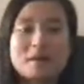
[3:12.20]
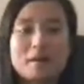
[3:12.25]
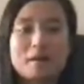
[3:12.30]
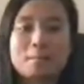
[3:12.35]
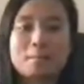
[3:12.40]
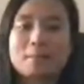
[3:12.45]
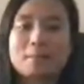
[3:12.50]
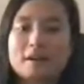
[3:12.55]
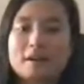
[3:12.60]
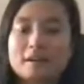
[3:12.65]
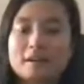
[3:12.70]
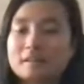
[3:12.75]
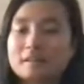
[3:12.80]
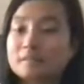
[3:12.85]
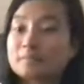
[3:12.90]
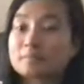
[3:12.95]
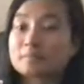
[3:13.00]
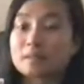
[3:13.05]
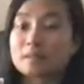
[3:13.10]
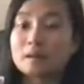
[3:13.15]

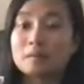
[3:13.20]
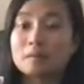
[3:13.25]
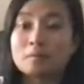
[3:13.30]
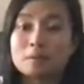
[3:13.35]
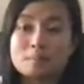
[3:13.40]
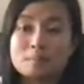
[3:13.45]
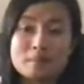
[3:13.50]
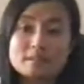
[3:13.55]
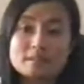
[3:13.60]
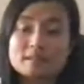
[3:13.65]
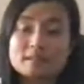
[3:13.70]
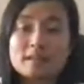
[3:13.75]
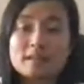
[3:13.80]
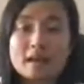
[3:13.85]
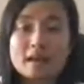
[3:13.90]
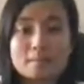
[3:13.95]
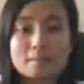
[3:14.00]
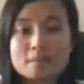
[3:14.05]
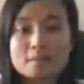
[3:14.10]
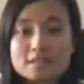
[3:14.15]
But what basically
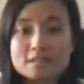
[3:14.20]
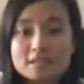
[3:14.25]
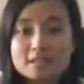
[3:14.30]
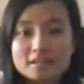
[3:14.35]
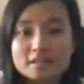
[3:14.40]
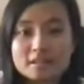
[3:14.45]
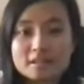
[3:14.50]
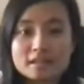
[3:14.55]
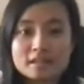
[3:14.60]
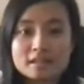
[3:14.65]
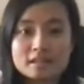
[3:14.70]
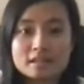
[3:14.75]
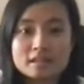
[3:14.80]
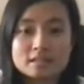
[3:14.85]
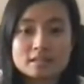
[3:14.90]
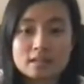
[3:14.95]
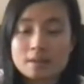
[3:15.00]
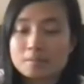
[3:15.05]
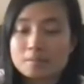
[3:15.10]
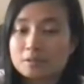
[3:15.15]
happens here
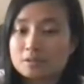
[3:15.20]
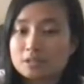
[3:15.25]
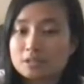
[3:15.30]
is I'm going to